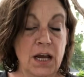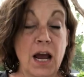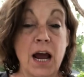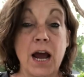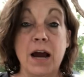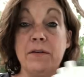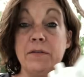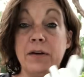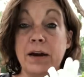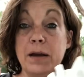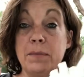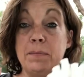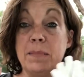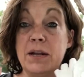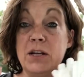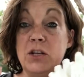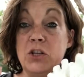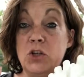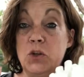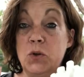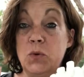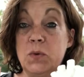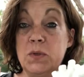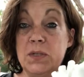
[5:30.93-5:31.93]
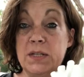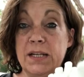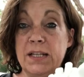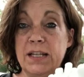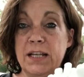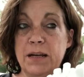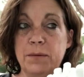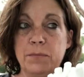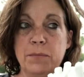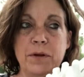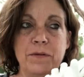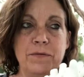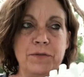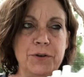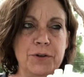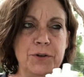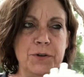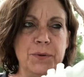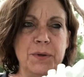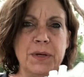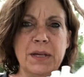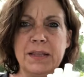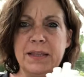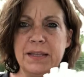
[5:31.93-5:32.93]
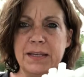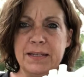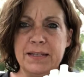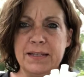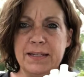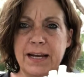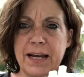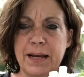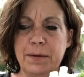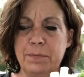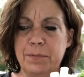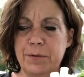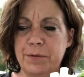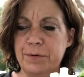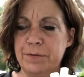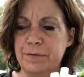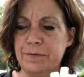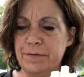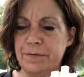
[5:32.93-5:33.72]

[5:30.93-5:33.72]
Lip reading: I recommend using them if you do get this type of